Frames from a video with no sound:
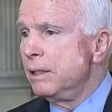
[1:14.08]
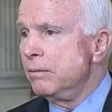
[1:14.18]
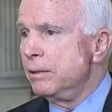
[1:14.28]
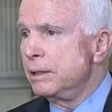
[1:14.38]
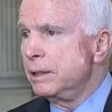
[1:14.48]

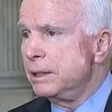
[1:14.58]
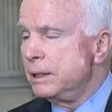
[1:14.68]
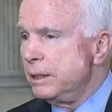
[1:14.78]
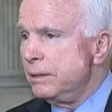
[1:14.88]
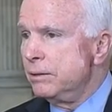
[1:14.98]
which
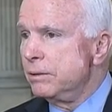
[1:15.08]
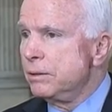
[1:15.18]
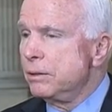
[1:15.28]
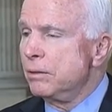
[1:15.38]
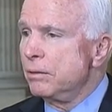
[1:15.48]

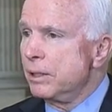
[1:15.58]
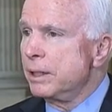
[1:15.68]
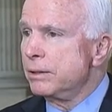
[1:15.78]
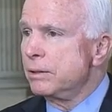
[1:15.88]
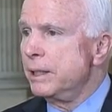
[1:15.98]
continues to
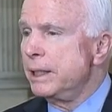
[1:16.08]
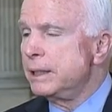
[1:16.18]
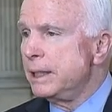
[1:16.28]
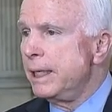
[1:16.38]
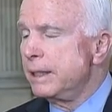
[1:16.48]
orchestrate
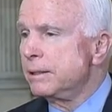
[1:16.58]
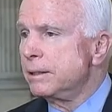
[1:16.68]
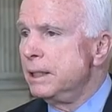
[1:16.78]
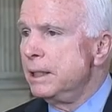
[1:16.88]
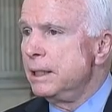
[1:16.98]
attacks
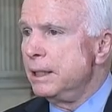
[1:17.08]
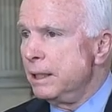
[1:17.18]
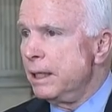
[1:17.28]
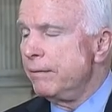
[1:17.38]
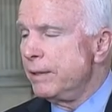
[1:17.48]

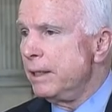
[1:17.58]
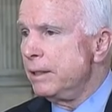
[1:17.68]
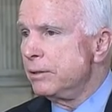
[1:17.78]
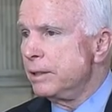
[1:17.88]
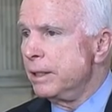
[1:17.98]
in
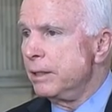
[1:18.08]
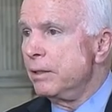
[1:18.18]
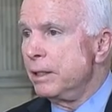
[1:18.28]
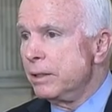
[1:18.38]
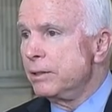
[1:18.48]
Afghanistan
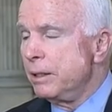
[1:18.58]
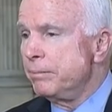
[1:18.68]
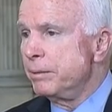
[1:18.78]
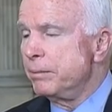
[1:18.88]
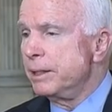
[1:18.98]

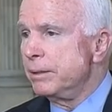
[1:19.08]
unacceptably.